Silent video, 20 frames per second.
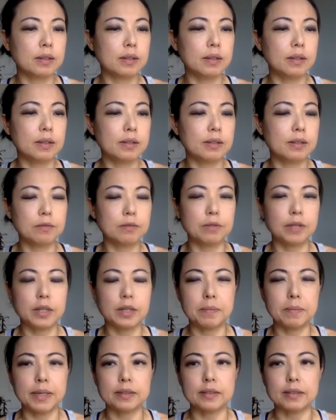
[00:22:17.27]
doesn't really
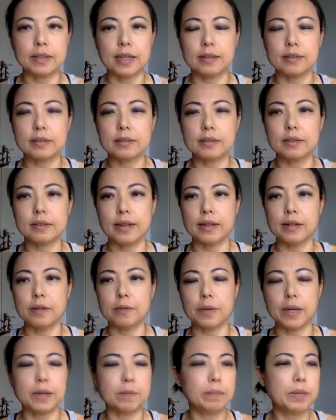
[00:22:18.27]
make sense
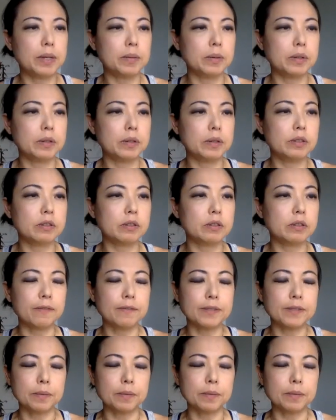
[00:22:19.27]
anyway. People starve
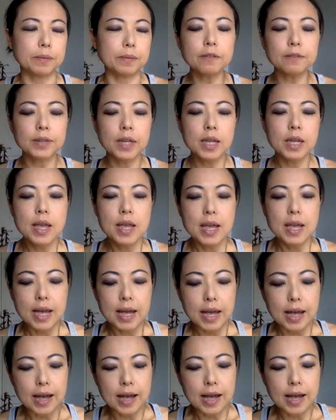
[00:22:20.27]
themselves.
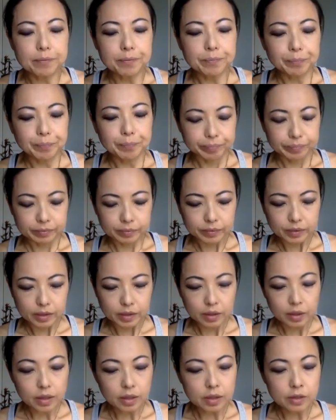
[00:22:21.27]
Um,
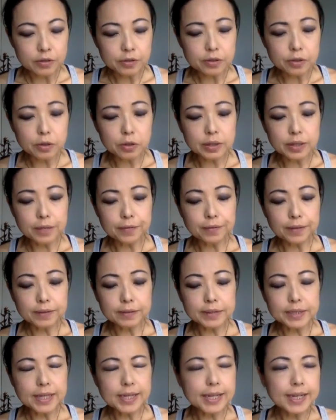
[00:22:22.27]
so the fifth
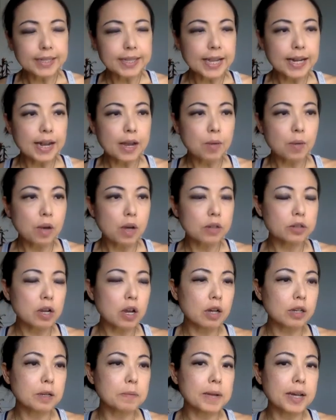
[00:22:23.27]
study that I want to
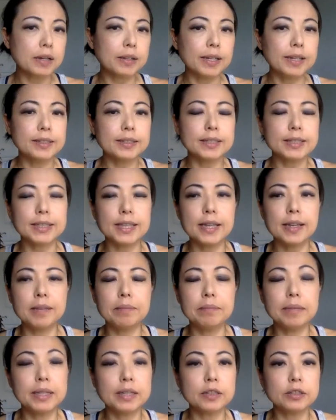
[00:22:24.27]
talk about is the
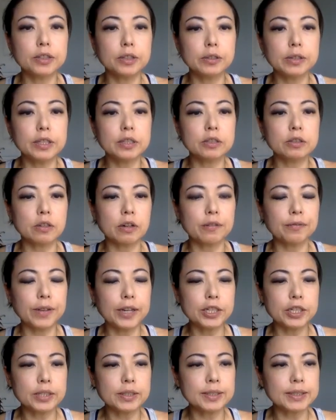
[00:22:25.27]
Minnesota
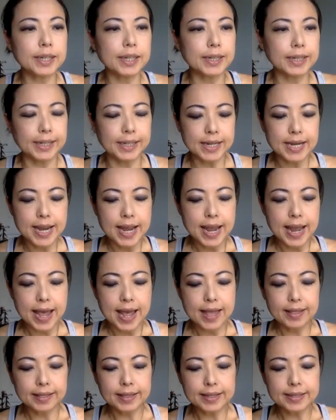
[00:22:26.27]
starvation study,
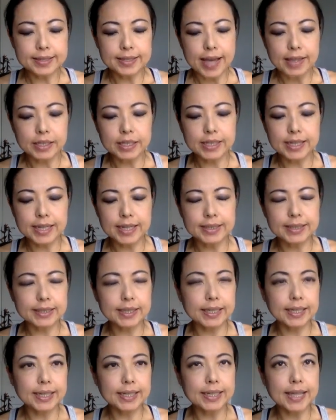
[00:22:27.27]
and this is actually a
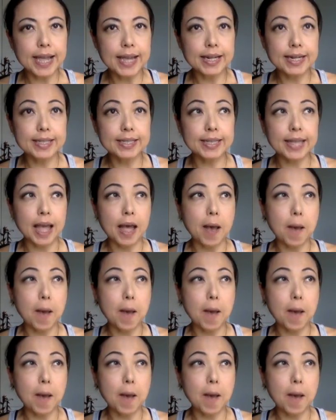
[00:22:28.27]
study that is